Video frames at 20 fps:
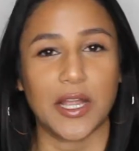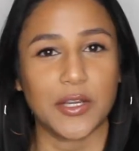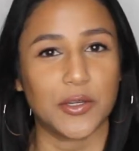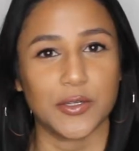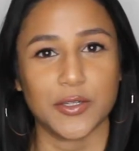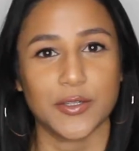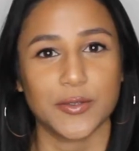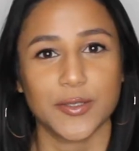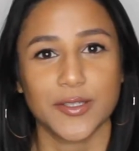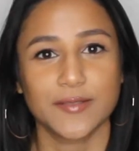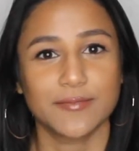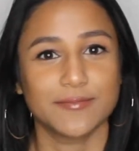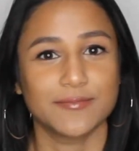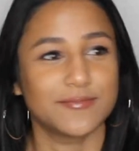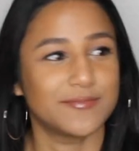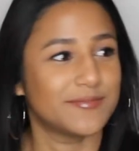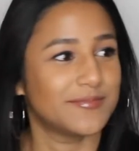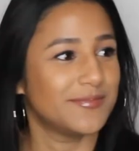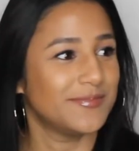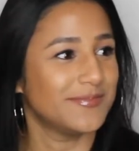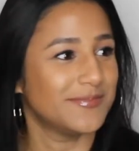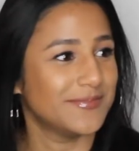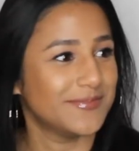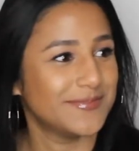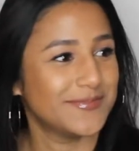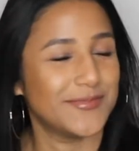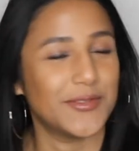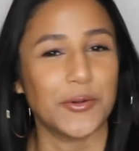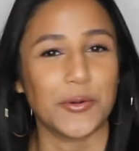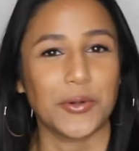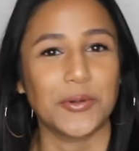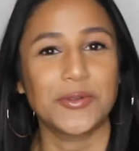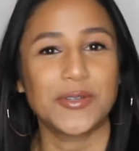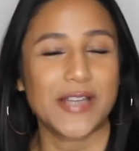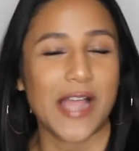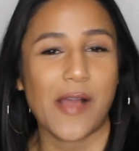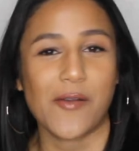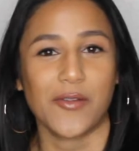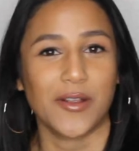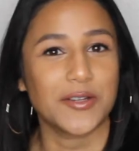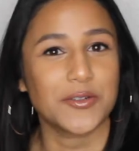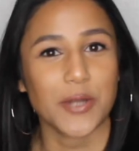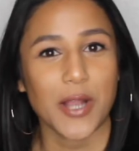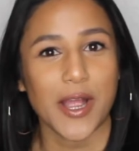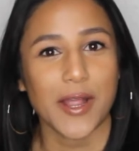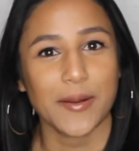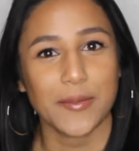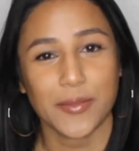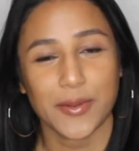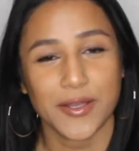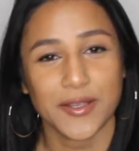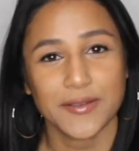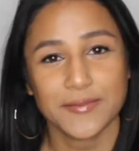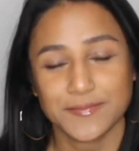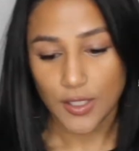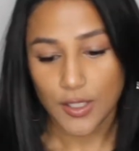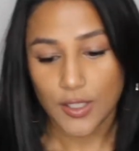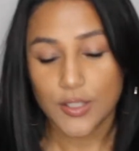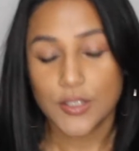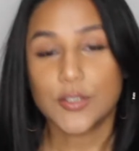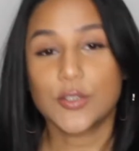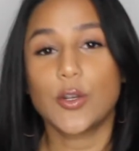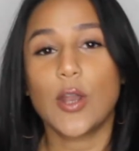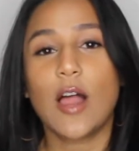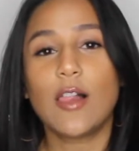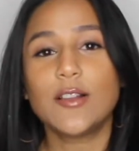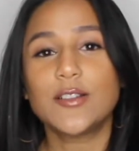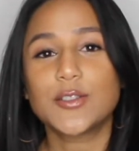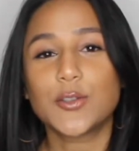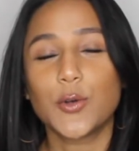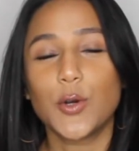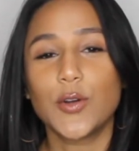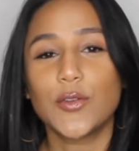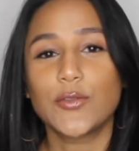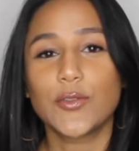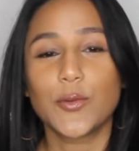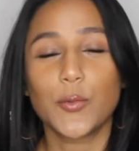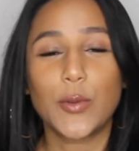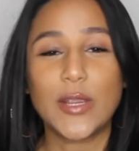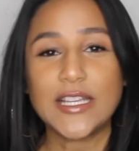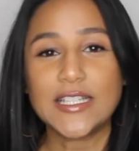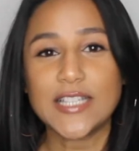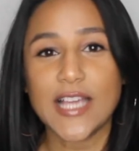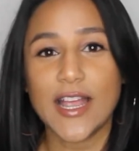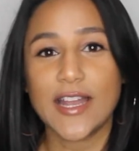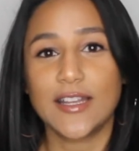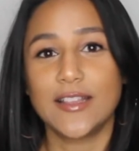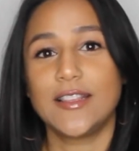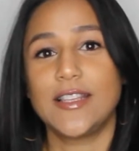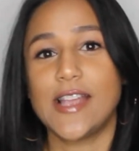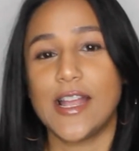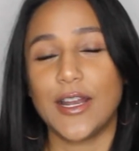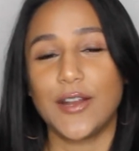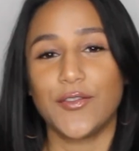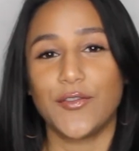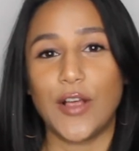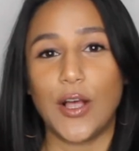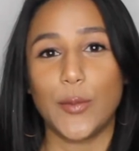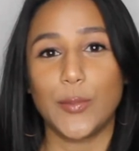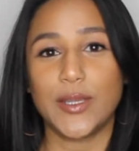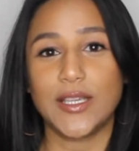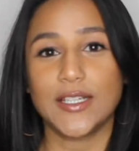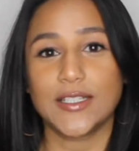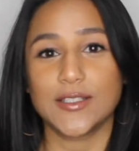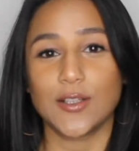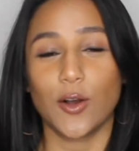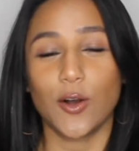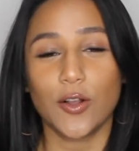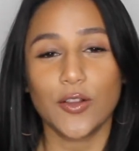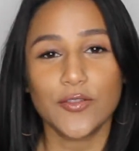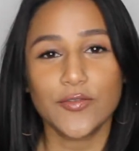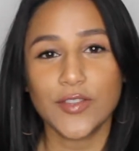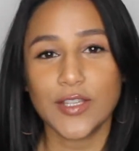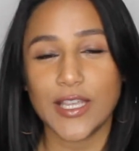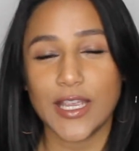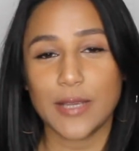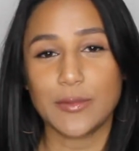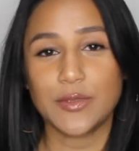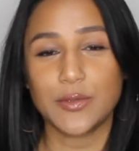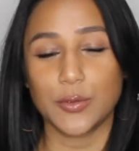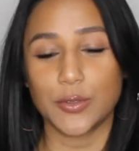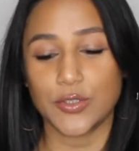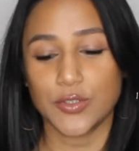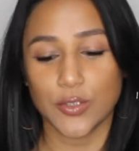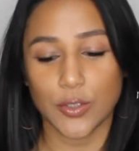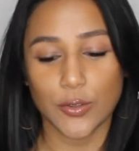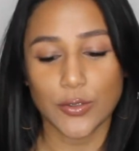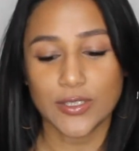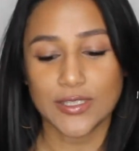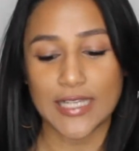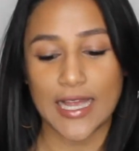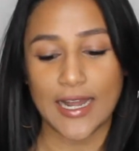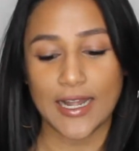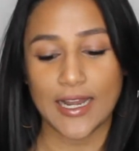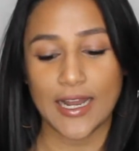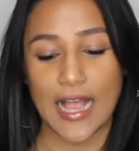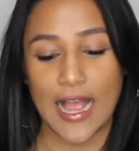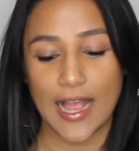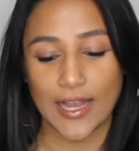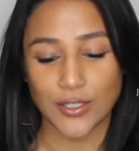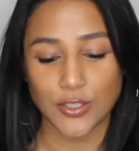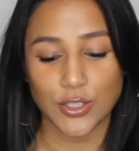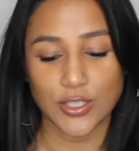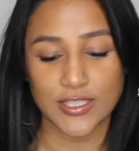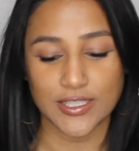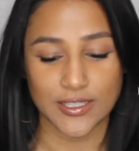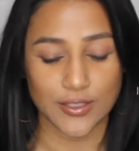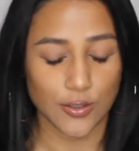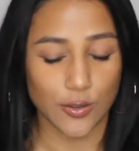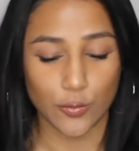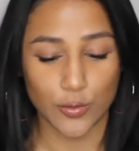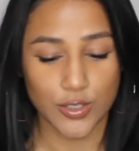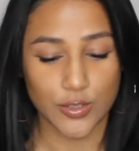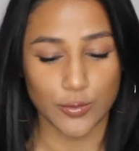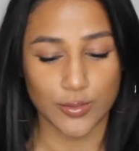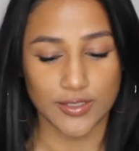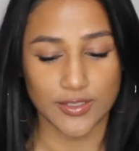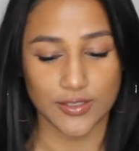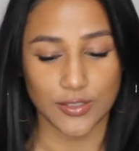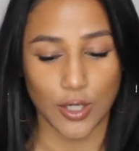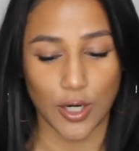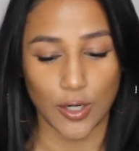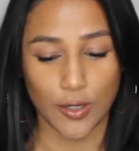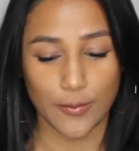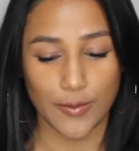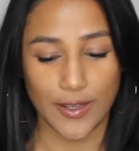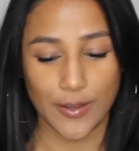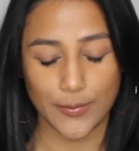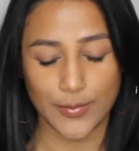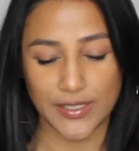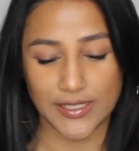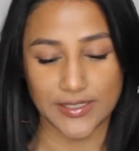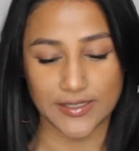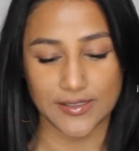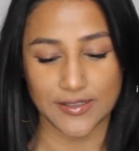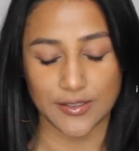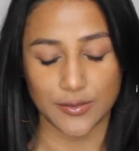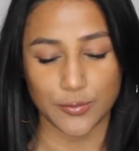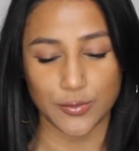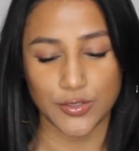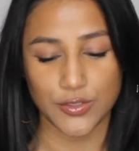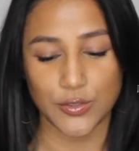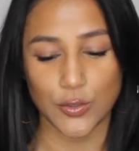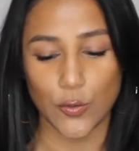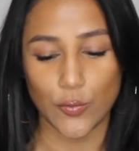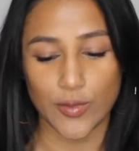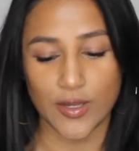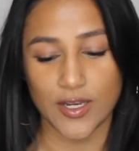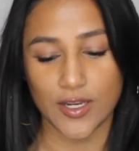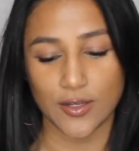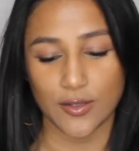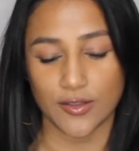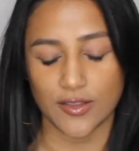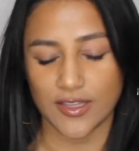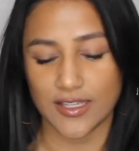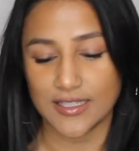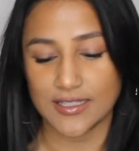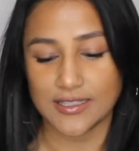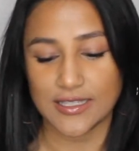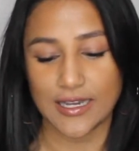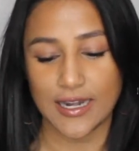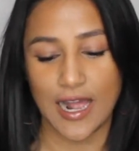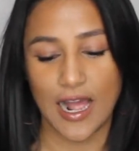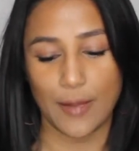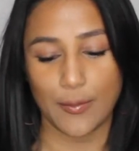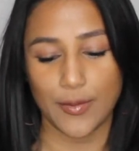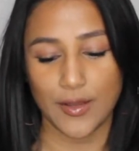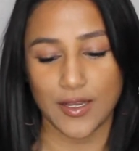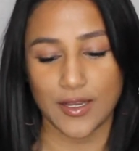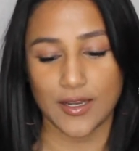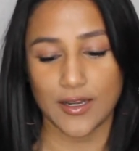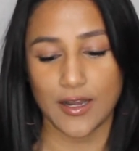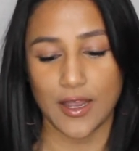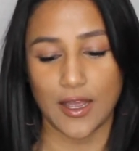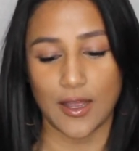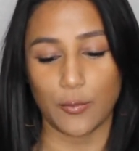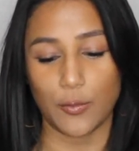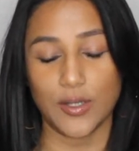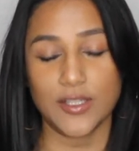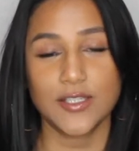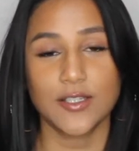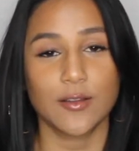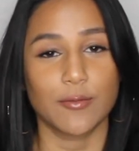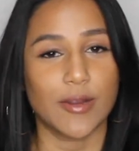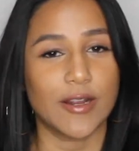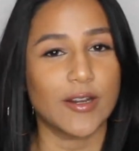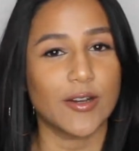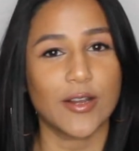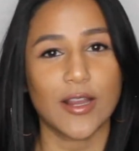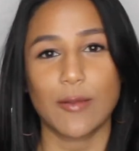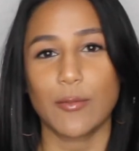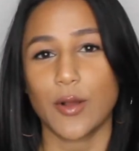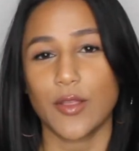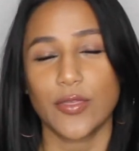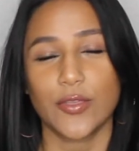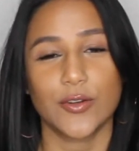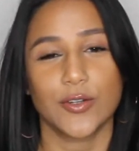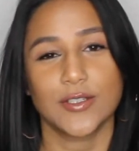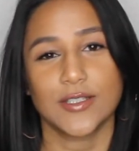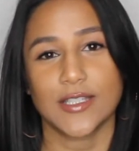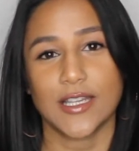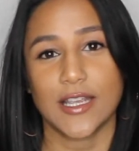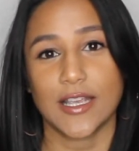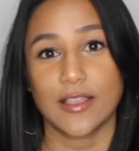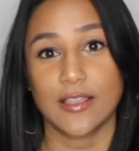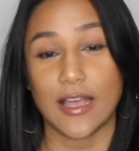I couldn't do it, nor have I tried. But so now let's go over week 10 in the NFL, because all of the games were so exciting. I actually didn't know which ones to talk about because there were so many good things that happened. I went to the Raider game on Thursday.